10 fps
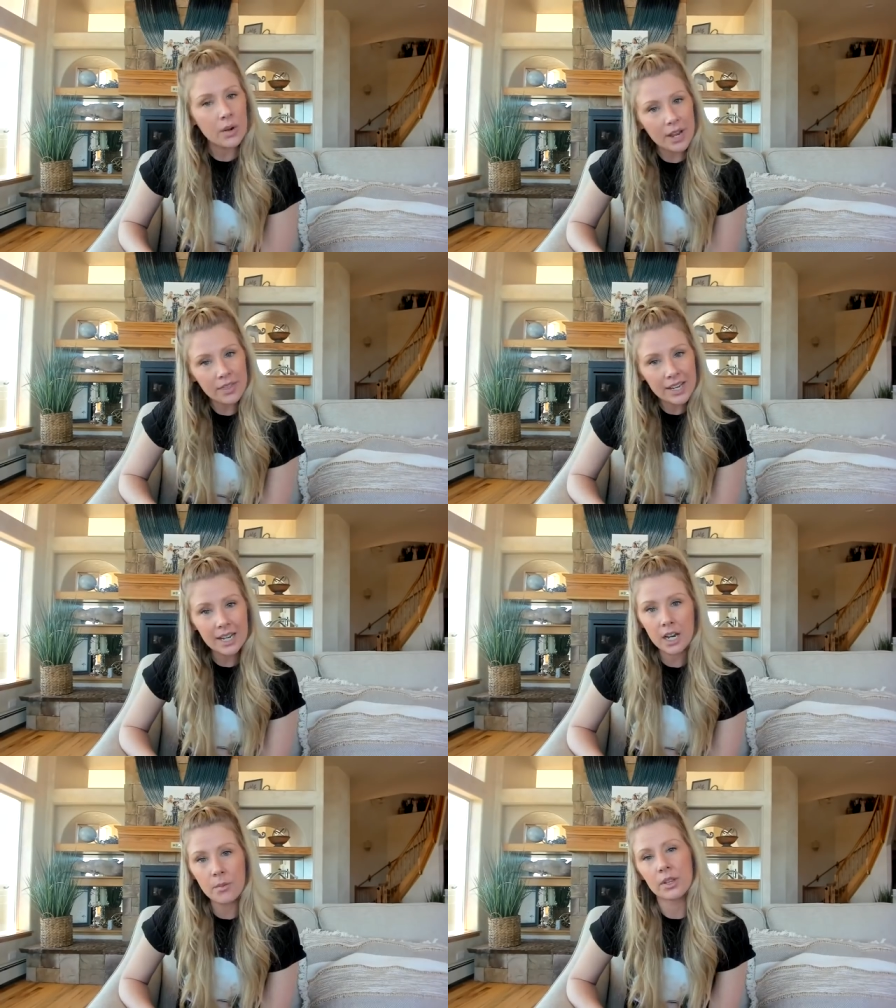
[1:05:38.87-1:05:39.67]
I think I
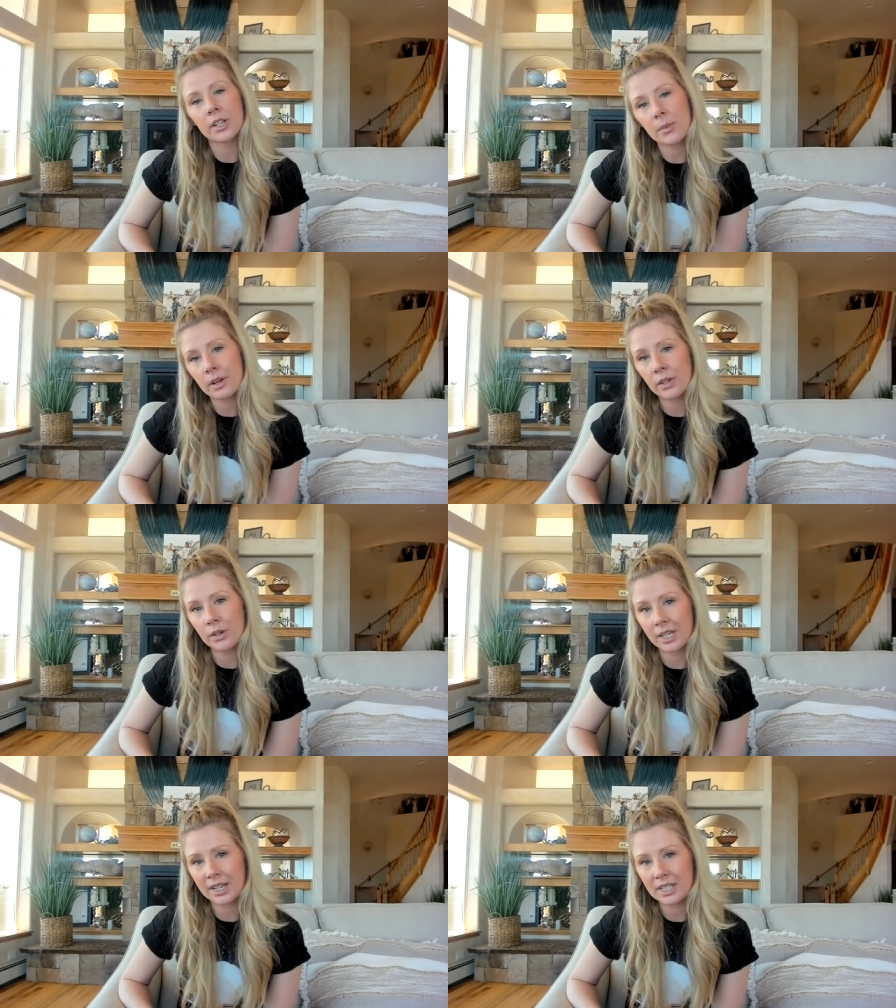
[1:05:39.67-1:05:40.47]
come with a little bit of a
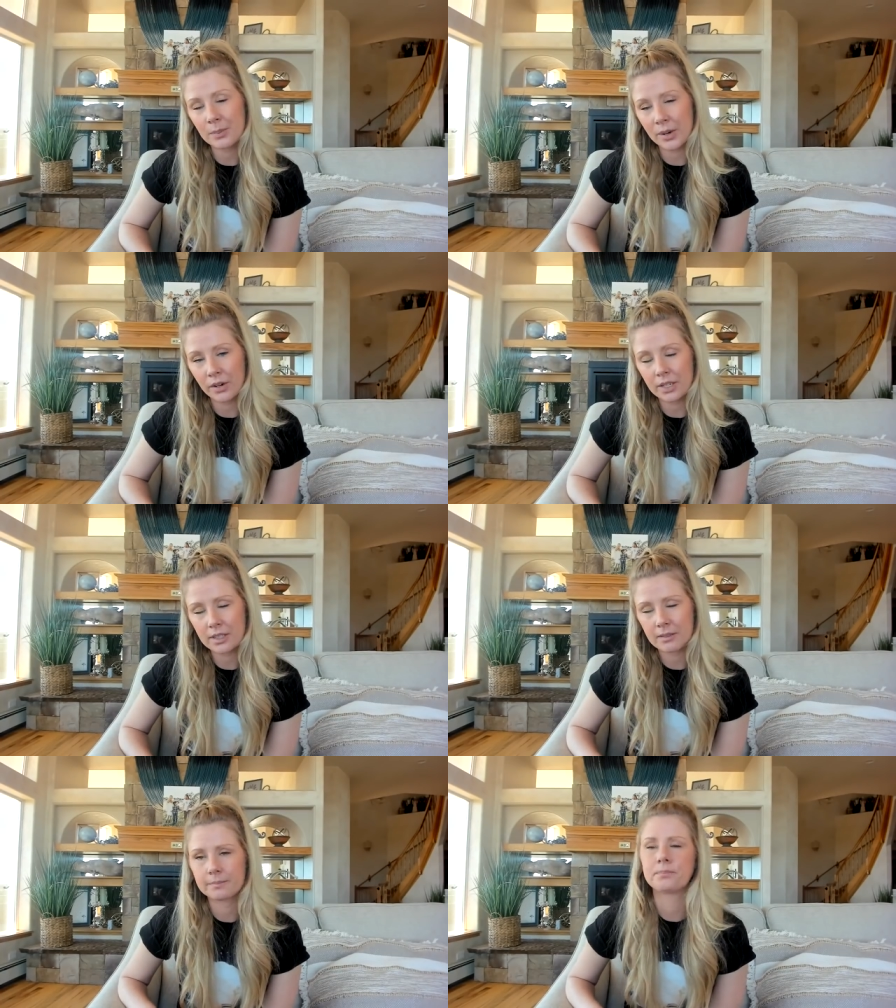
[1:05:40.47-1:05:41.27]
unique
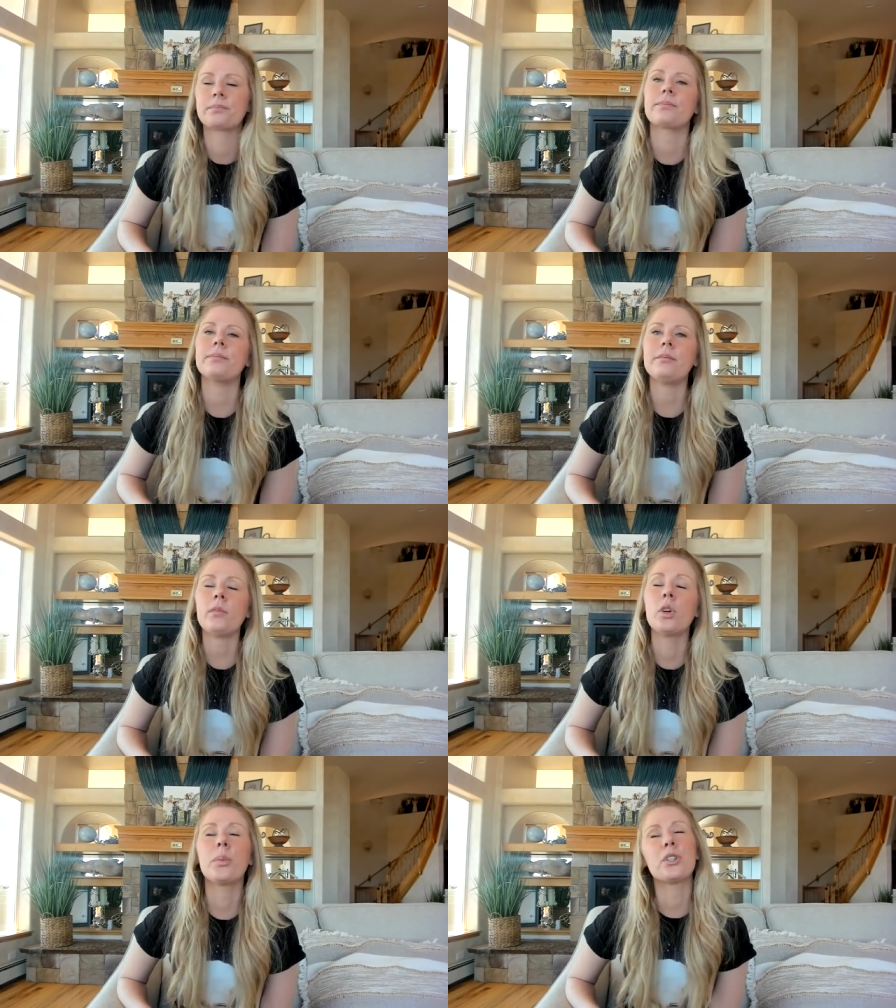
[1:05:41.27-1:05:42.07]
experience
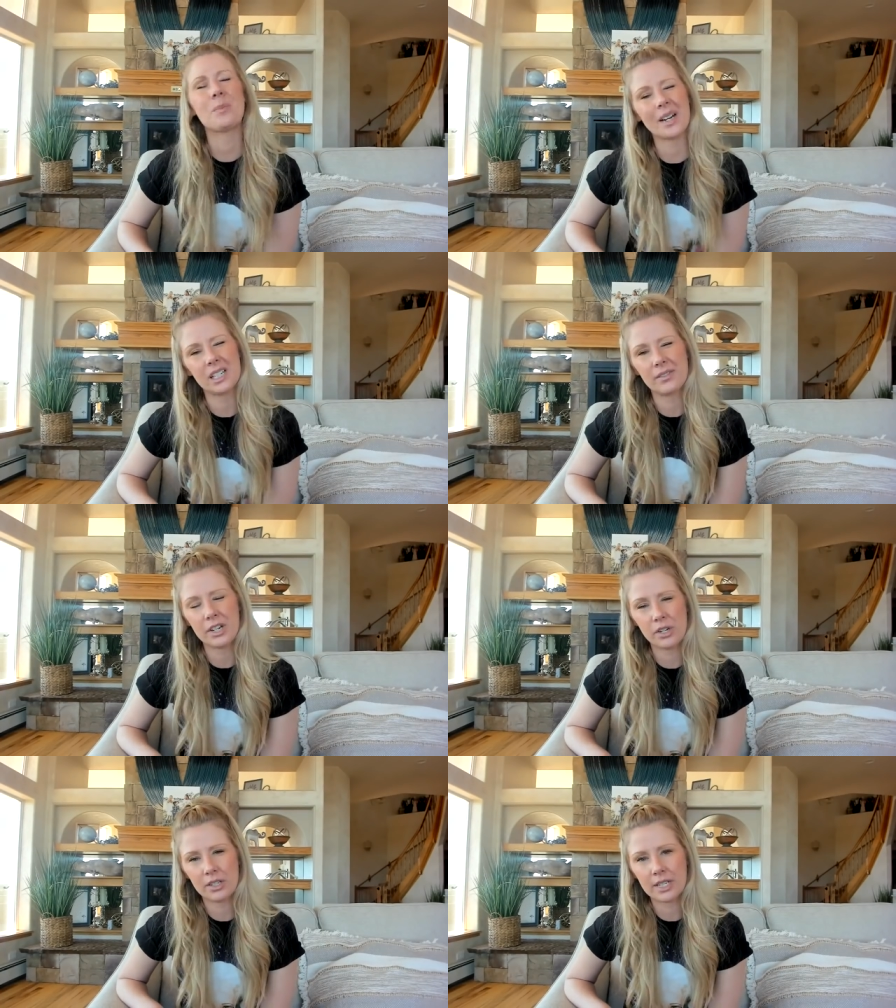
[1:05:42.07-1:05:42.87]
or perspective, I
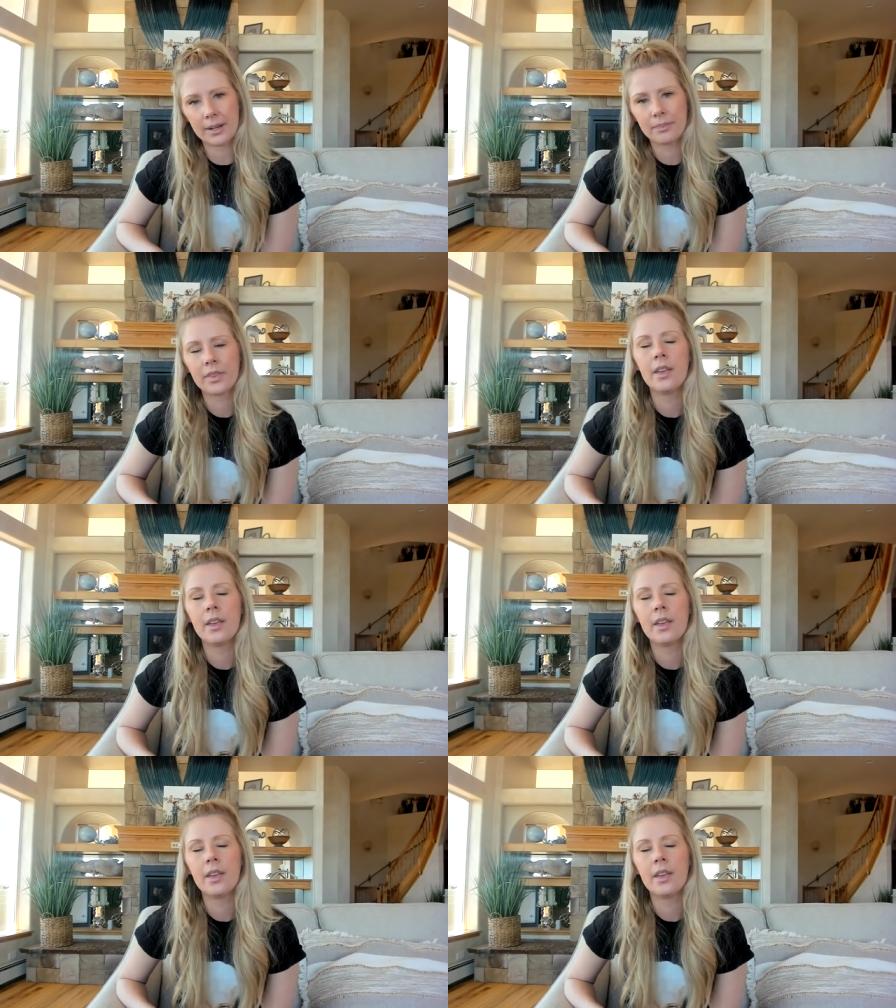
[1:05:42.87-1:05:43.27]
should say.